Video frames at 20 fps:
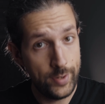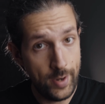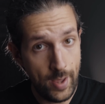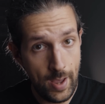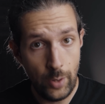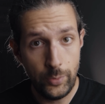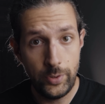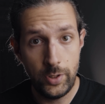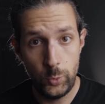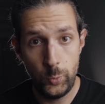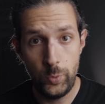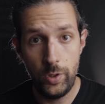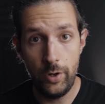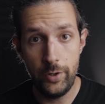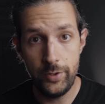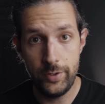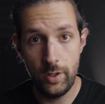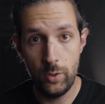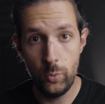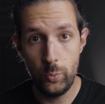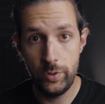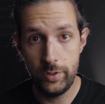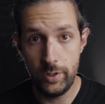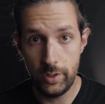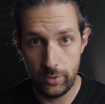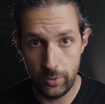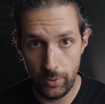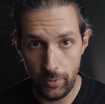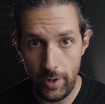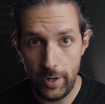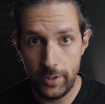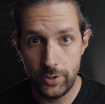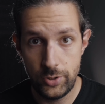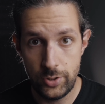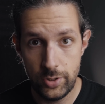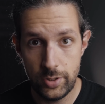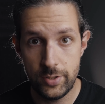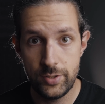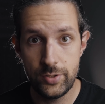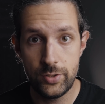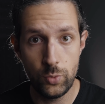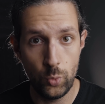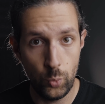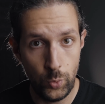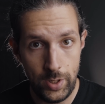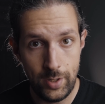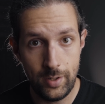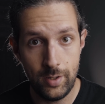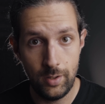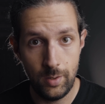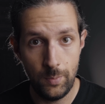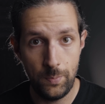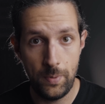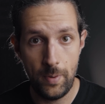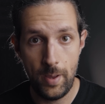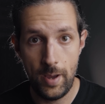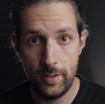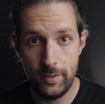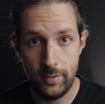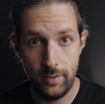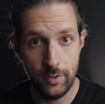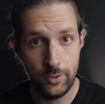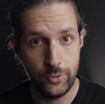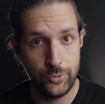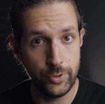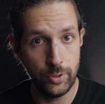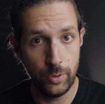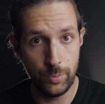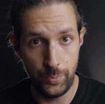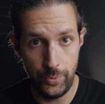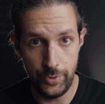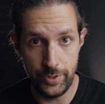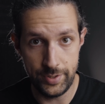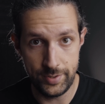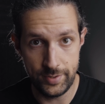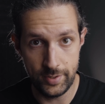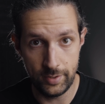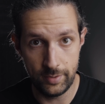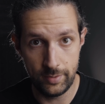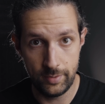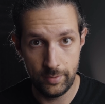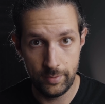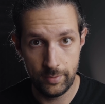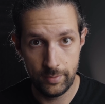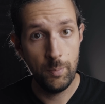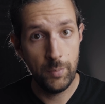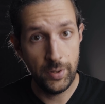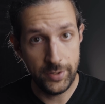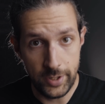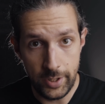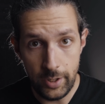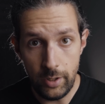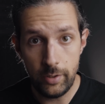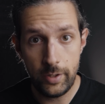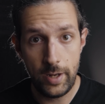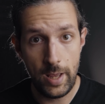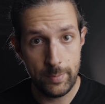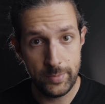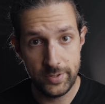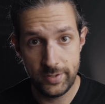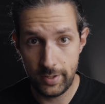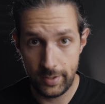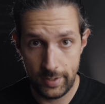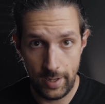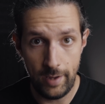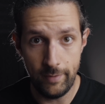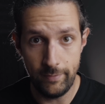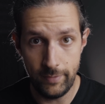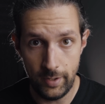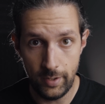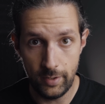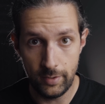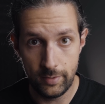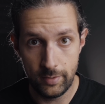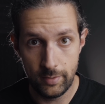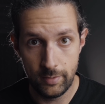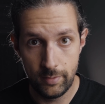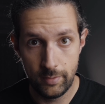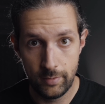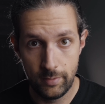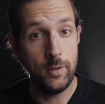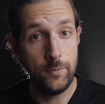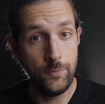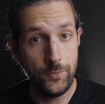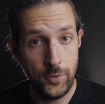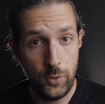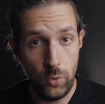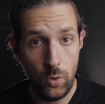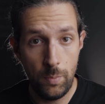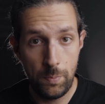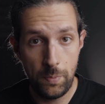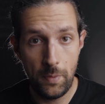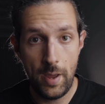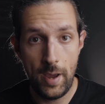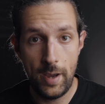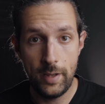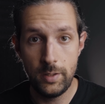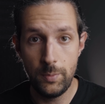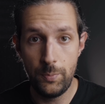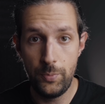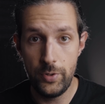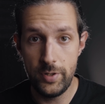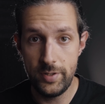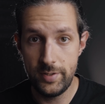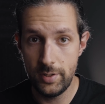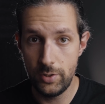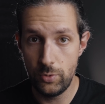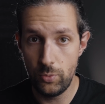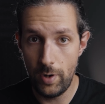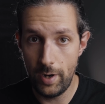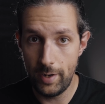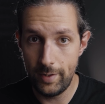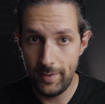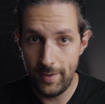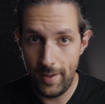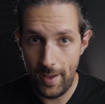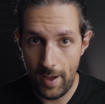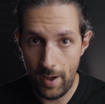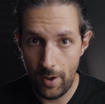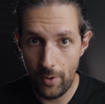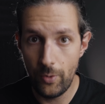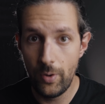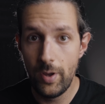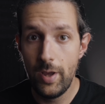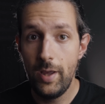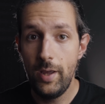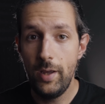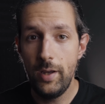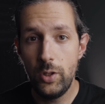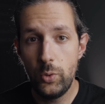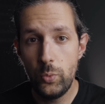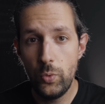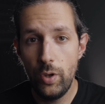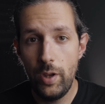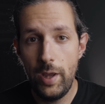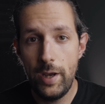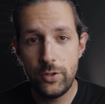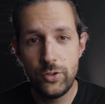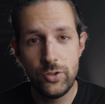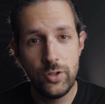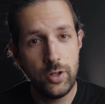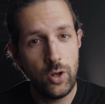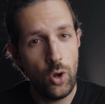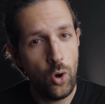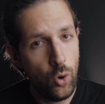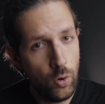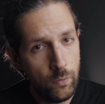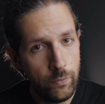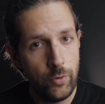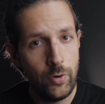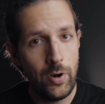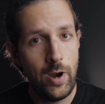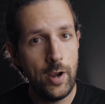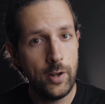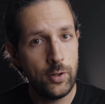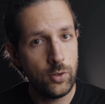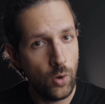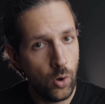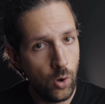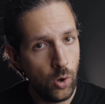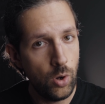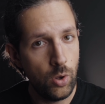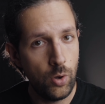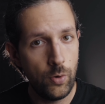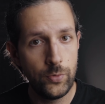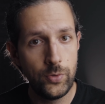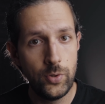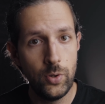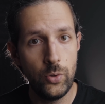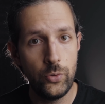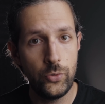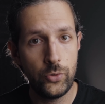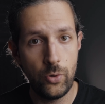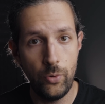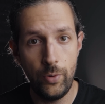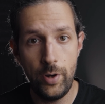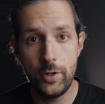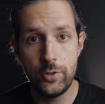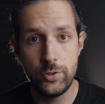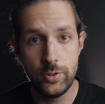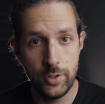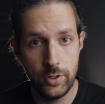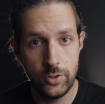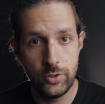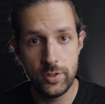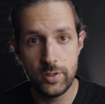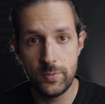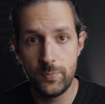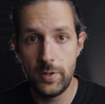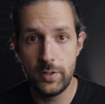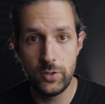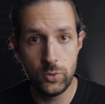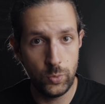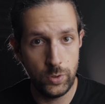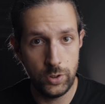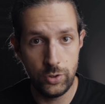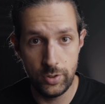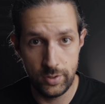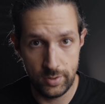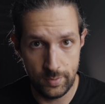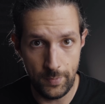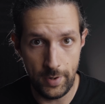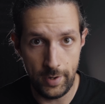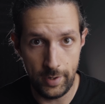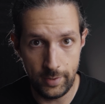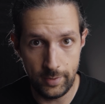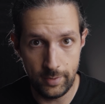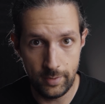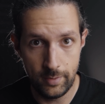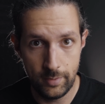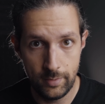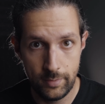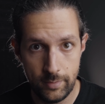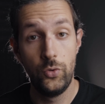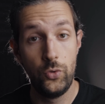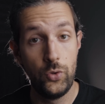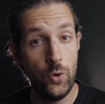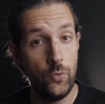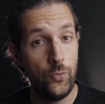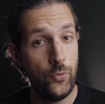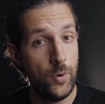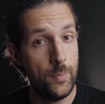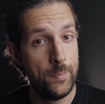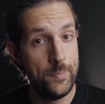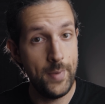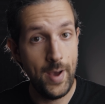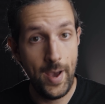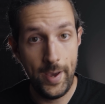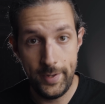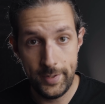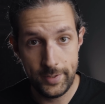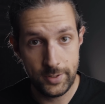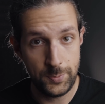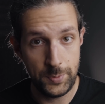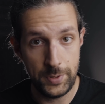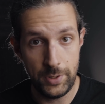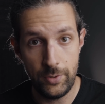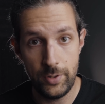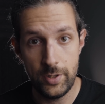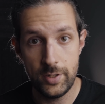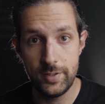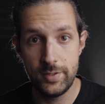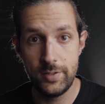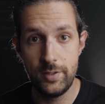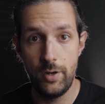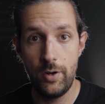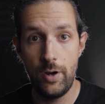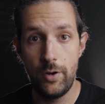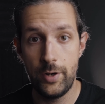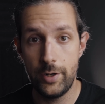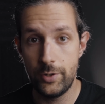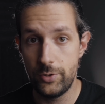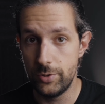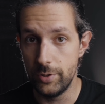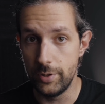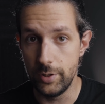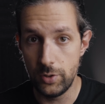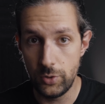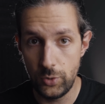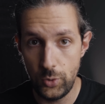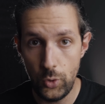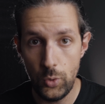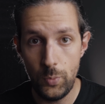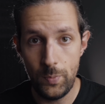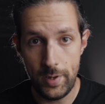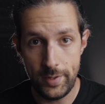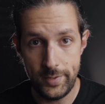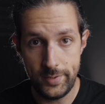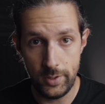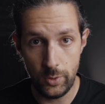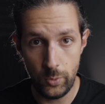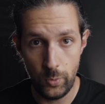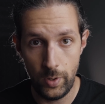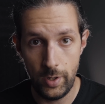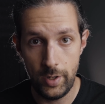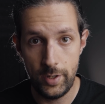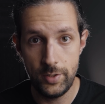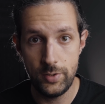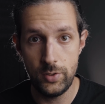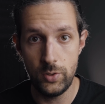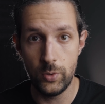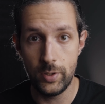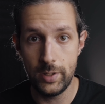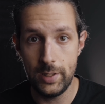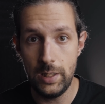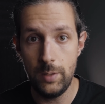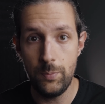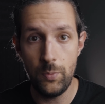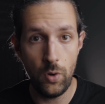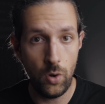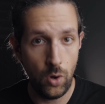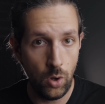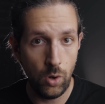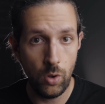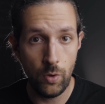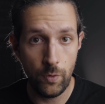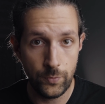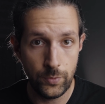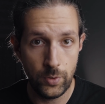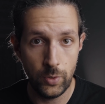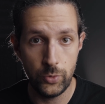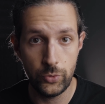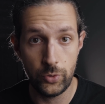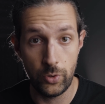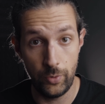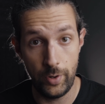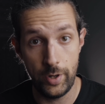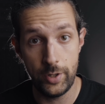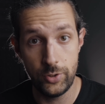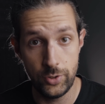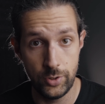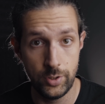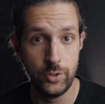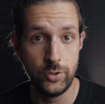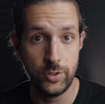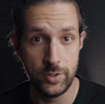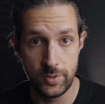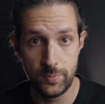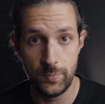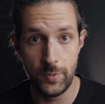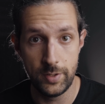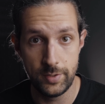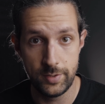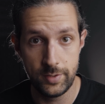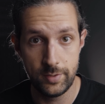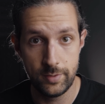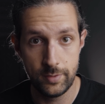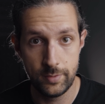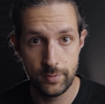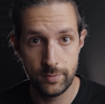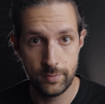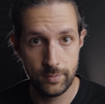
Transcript: now that we are done with the corrections, we can apply the actual preset. But here comes the caveat. If you apply the preset right now, it will actually override all of those correction adjustments we just made. So from my experience, there are actually two basic ways to keep all of those correction adjustments.